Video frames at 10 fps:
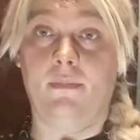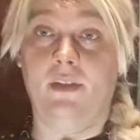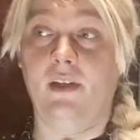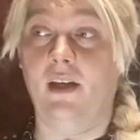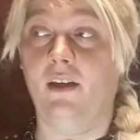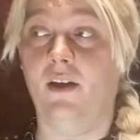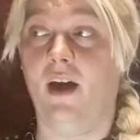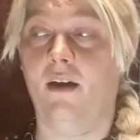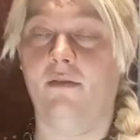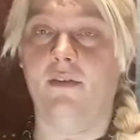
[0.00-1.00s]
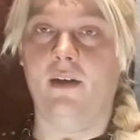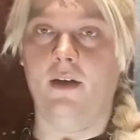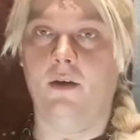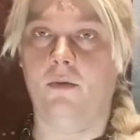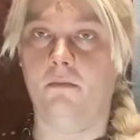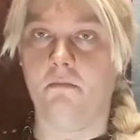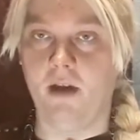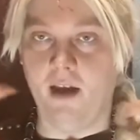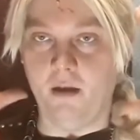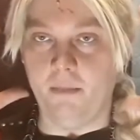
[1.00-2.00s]
Say you have,
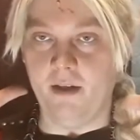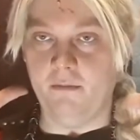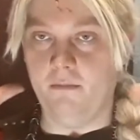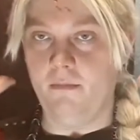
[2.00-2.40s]
a helmet,